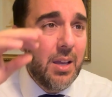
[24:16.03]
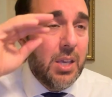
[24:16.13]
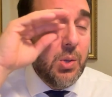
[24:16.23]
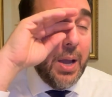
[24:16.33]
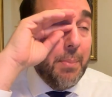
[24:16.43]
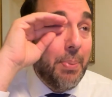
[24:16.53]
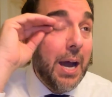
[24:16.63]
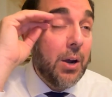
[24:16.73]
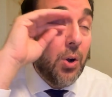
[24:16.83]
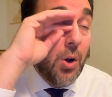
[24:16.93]
You had
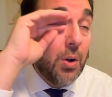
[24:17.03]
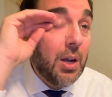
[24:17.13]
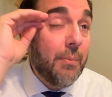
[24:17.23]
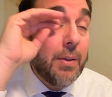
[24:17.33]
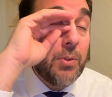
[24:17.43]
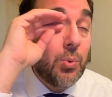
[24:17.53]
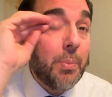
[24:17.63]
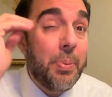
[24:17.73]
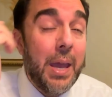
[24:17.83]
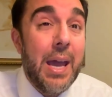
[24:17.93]
paro coming from the
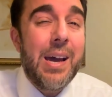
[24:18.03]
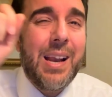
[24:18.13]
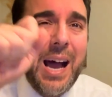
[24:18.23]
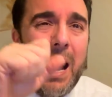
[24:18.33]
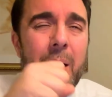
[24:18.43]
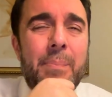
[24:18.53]
word pera,